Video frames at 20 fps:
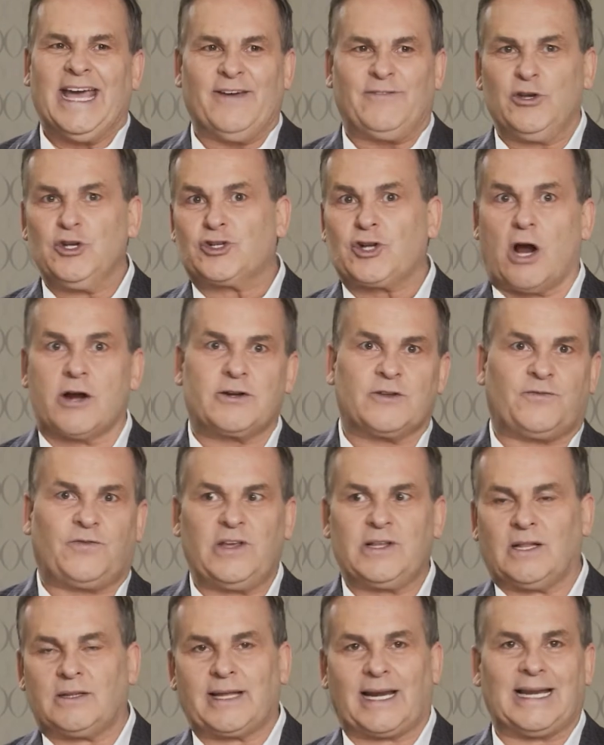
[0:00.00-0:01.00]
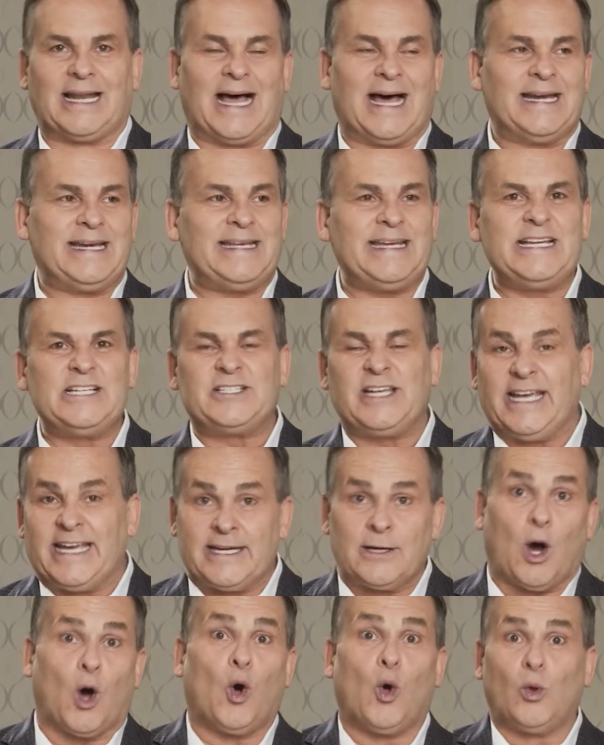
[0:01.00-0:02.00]
If you start to feel a little uneasy
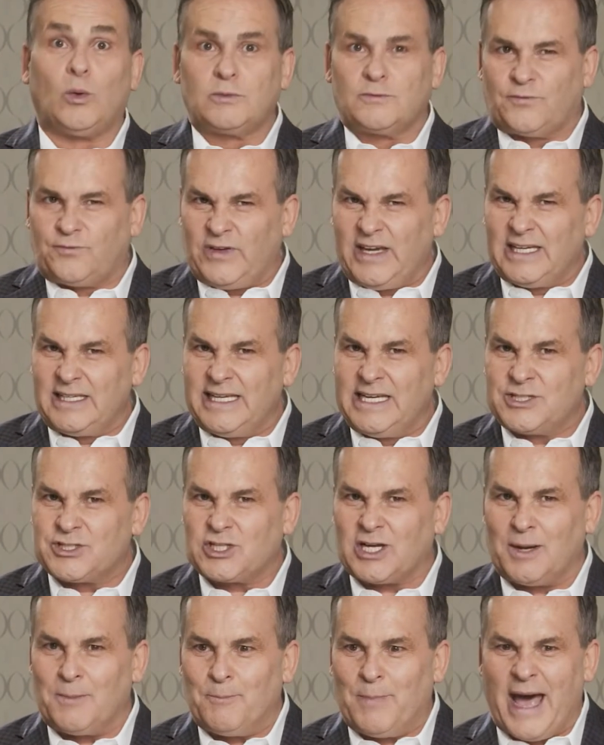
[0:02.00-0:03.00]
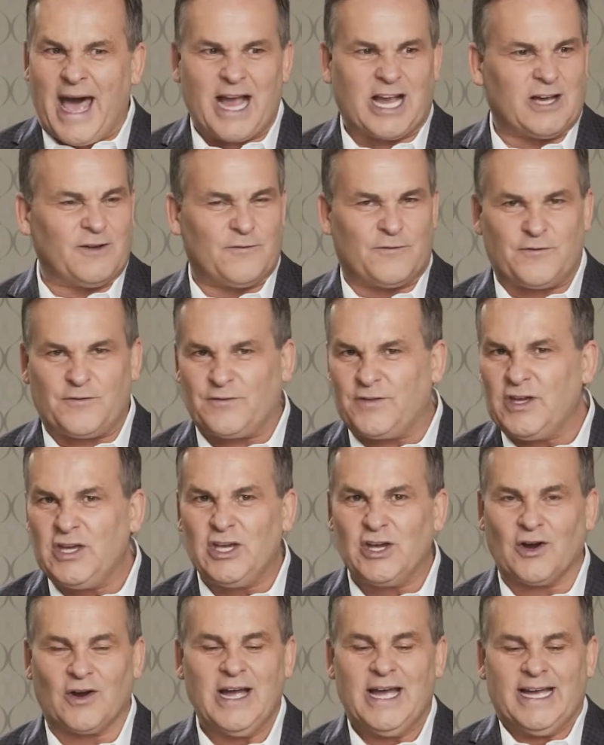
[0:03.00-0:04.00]
and old feelings come back of
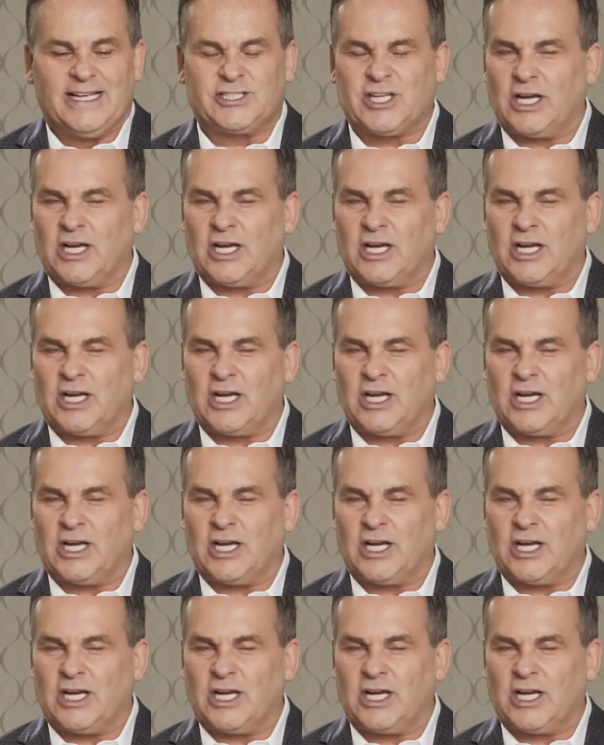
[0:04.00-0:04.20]
fear,